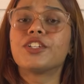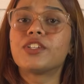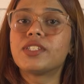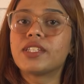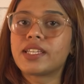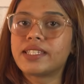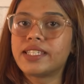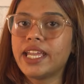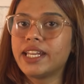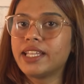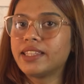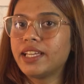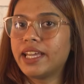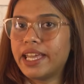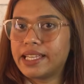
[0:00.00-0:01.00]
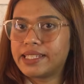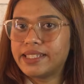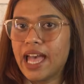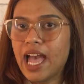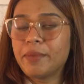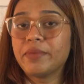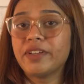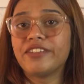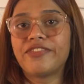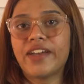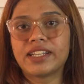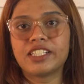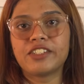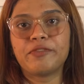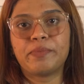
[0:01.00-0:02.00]
To succeed in the exam,
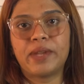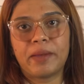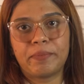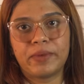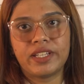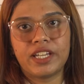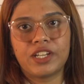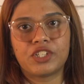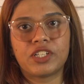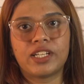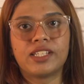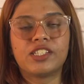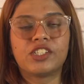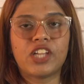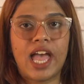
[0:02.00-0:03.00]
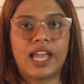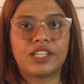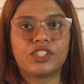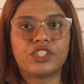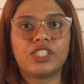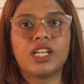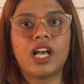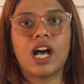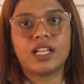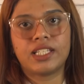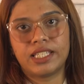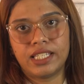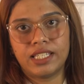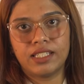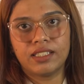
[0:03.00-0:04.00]
effective preparation and strategy are
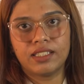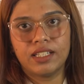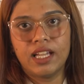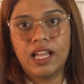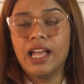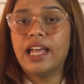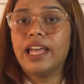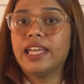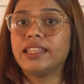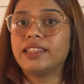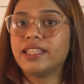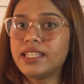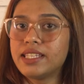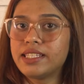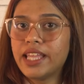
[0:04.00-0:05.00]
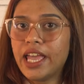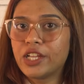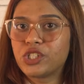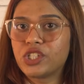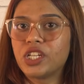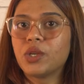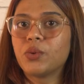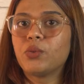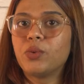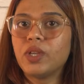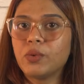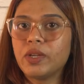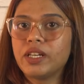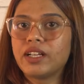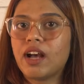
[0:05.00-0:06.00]
key. In this section,
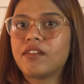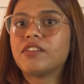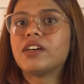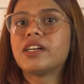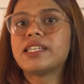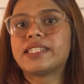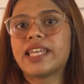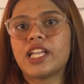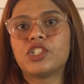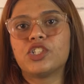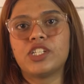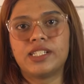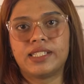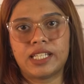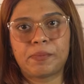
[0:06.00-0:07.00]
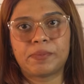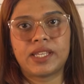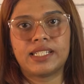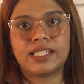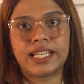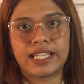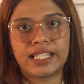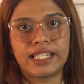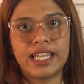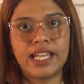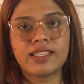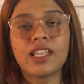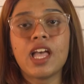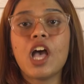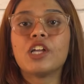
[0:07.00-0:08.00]
we will cover essential tips and
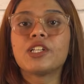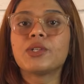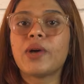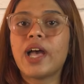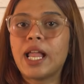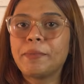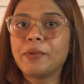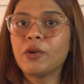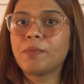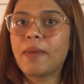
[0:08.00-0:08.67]
techniques to help you